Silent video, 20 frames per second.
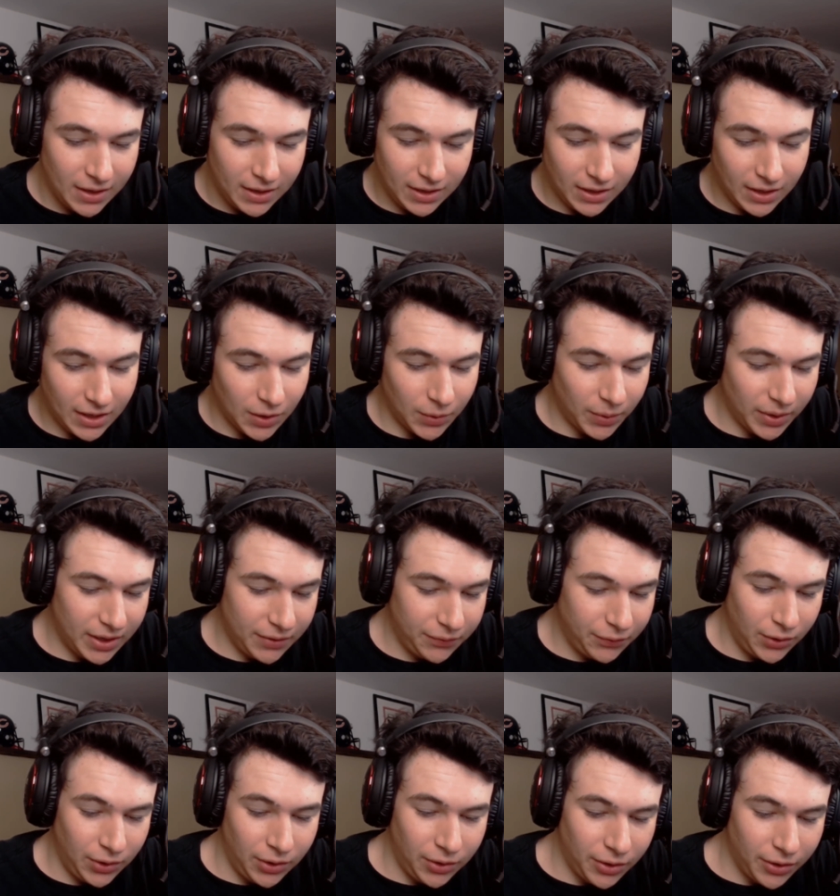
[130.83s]
What if
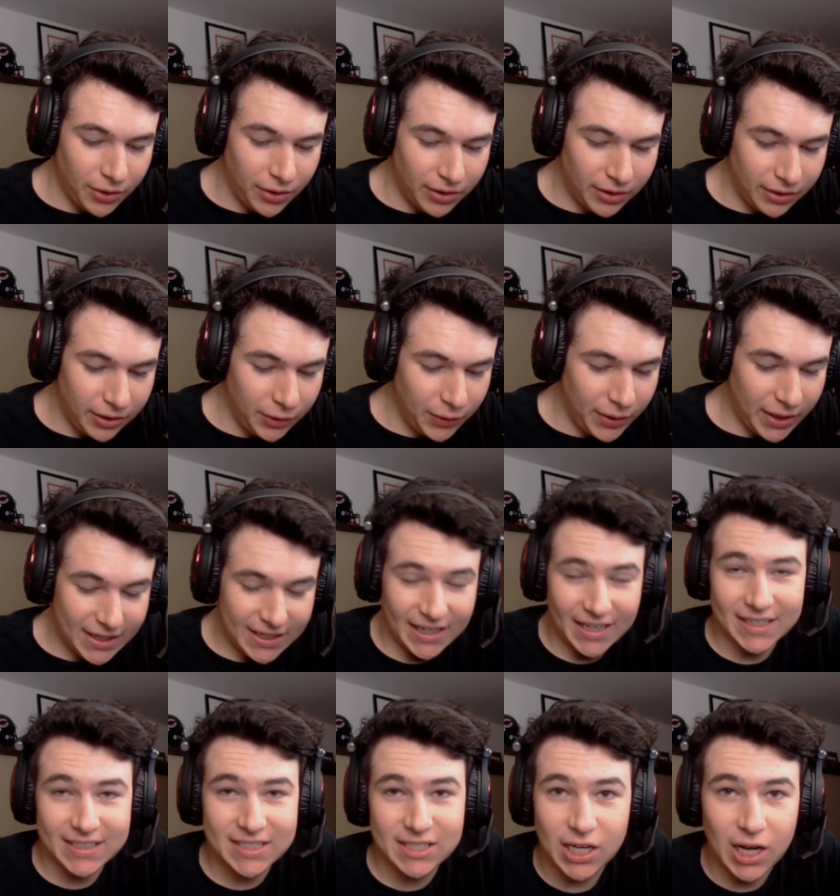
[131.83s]
you get
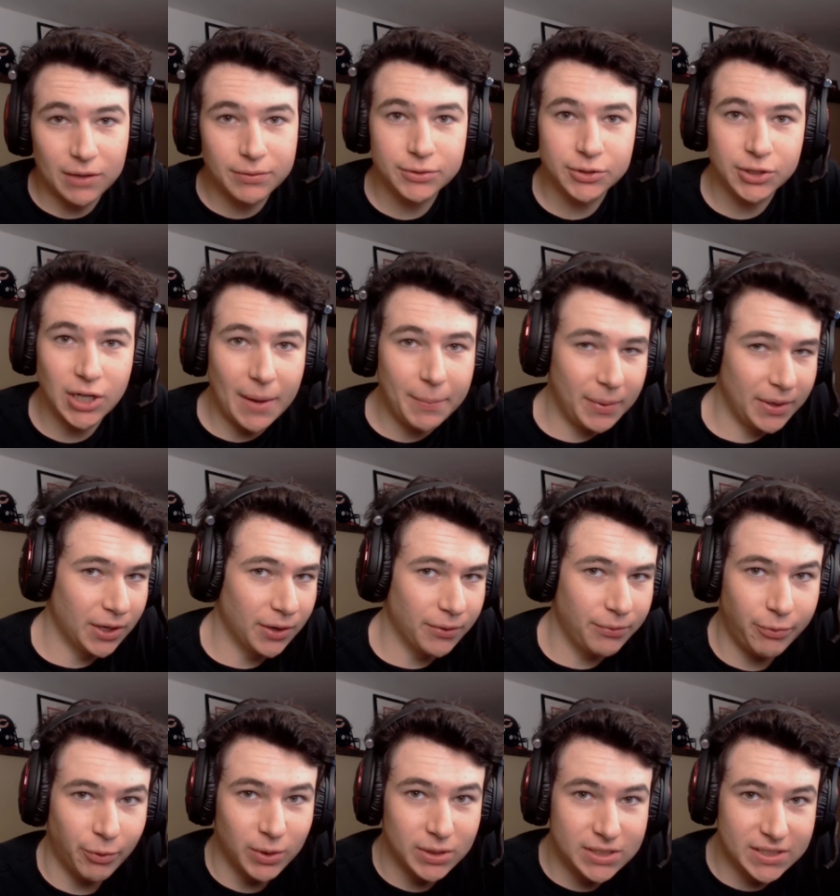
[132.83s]
a scuff drop and you're
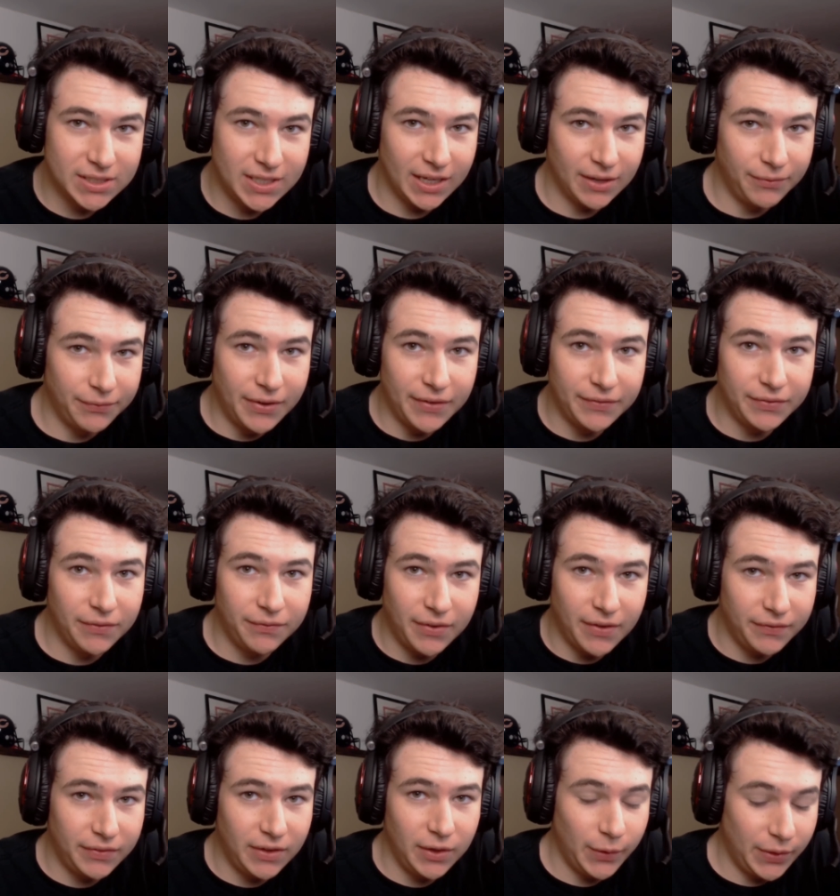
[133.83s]
forced to take a
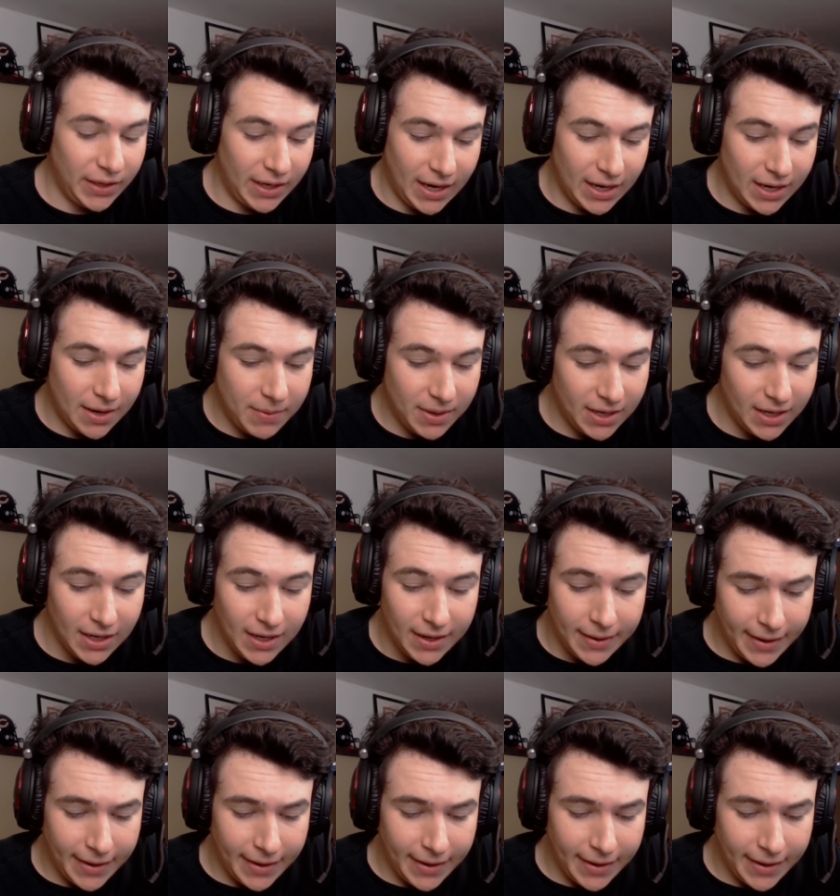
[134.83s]
50-50 with an enemy?